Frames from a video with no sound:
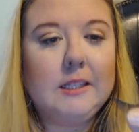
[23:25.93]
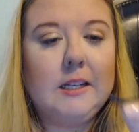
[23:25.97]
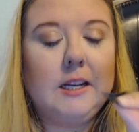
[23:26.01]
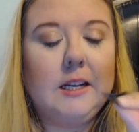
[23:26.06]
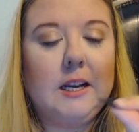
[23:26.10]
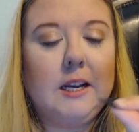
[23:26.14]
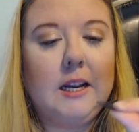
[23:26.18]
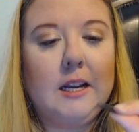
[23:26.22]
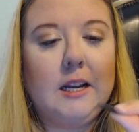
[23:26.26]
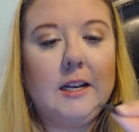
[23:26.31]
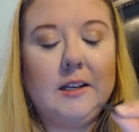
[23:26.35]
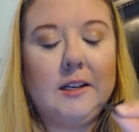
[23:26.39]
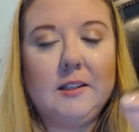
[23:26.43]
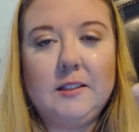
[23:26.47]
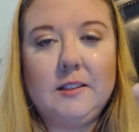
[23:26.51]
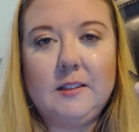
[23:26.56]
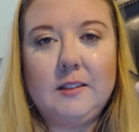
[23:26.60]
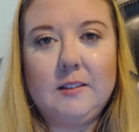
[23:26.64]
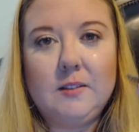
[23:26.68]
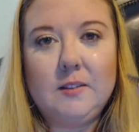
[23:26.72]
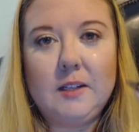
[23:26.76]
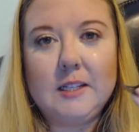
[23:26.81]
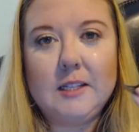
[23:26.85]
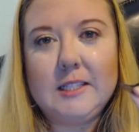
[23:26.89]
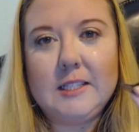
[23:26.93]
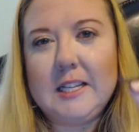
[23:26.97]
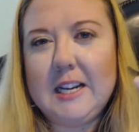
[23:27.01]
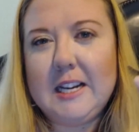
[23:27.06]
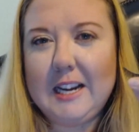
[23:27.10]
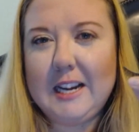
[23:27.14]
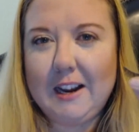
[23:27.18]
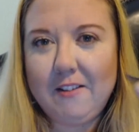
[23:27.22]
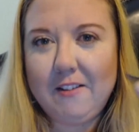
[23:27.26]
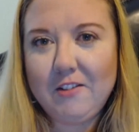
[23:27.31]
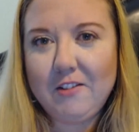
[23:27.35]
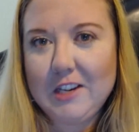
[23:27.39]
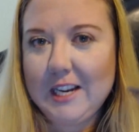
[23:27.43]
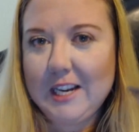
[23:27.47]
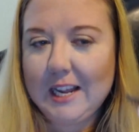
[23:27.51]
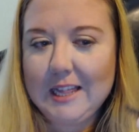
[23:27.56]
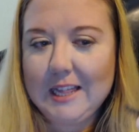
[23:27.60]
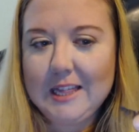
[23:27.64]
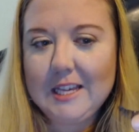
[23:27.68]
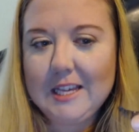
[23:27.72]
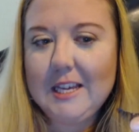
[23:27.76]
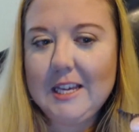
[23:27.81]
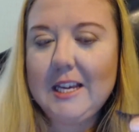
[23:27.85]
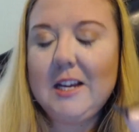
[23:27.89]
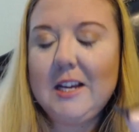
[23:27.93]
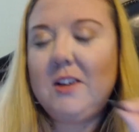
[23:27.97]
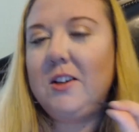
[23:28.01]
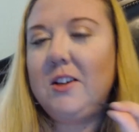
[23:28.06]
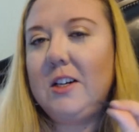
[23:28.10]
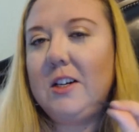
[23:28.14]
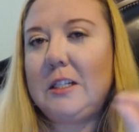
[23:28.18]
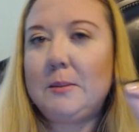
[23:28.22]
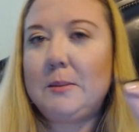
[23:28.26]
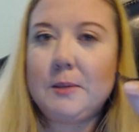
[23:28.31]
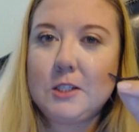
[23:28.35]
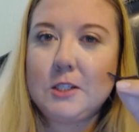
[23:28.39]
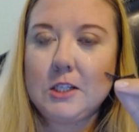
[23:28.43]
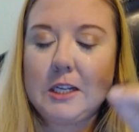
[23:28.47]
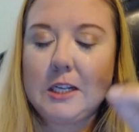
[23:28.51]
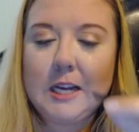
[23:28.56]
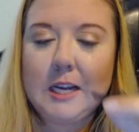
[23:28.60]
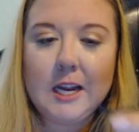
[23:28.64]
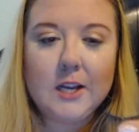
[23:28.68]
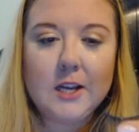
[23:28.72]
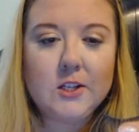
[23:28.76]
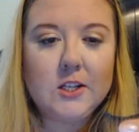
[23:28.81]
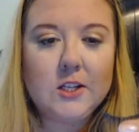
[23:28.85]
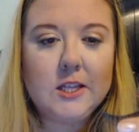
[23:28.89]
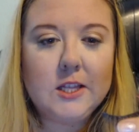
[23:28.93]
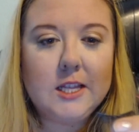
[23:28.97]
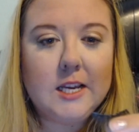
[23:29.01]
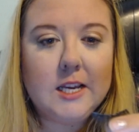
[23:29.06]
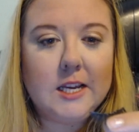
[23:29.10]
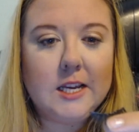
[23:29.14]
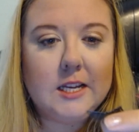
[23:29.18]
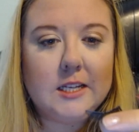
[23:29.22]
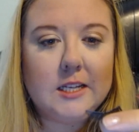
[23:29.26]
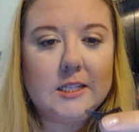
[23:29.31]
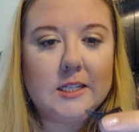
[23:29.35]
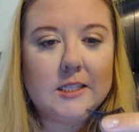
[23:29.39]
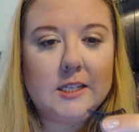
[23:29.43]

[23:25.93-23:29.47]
And is it an everyday thing or a special occasion thing?